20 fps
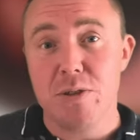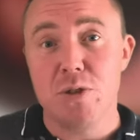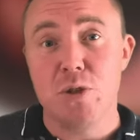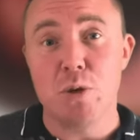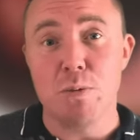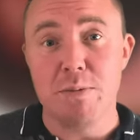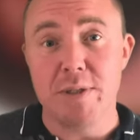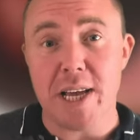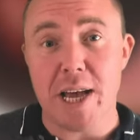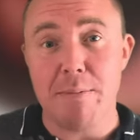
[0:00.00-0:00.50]

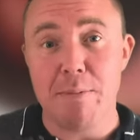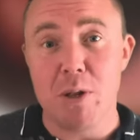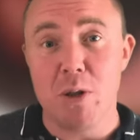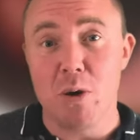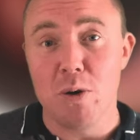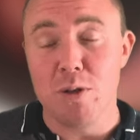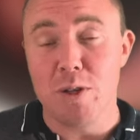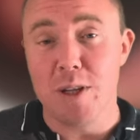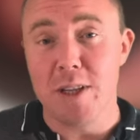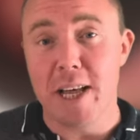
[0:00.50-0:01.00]
sometime
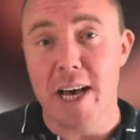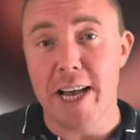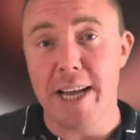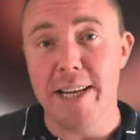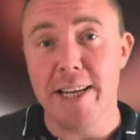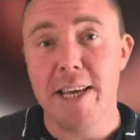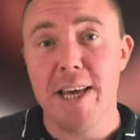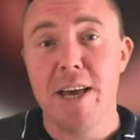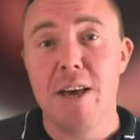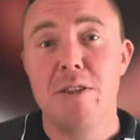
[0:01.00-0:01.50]
along the
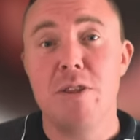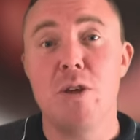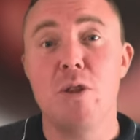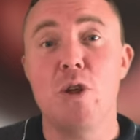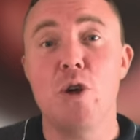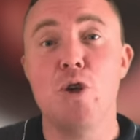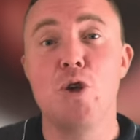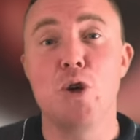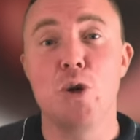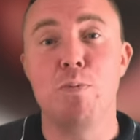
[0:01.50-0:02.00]
line that
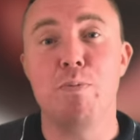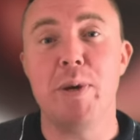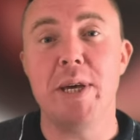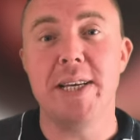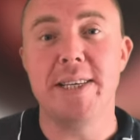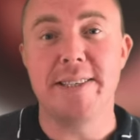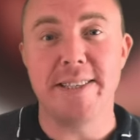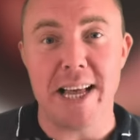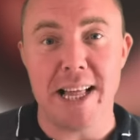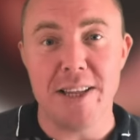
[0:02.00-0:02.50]
there should be
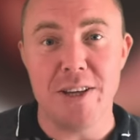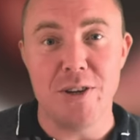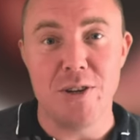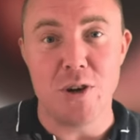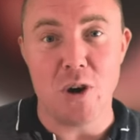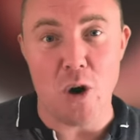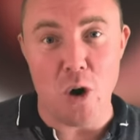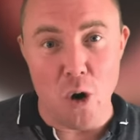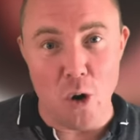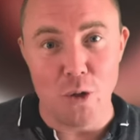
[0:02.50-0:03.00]
a salad
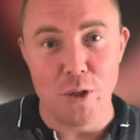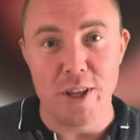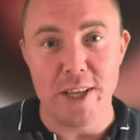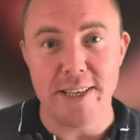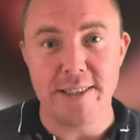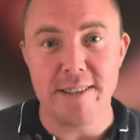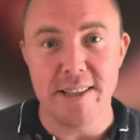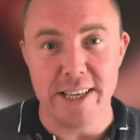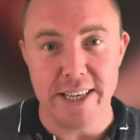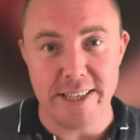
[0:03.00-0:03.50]
on
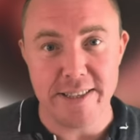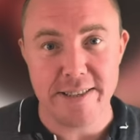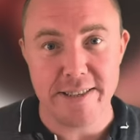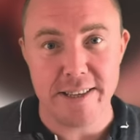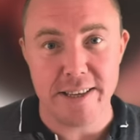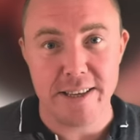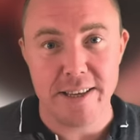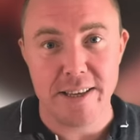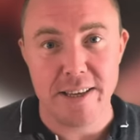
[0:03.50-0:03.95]
this list.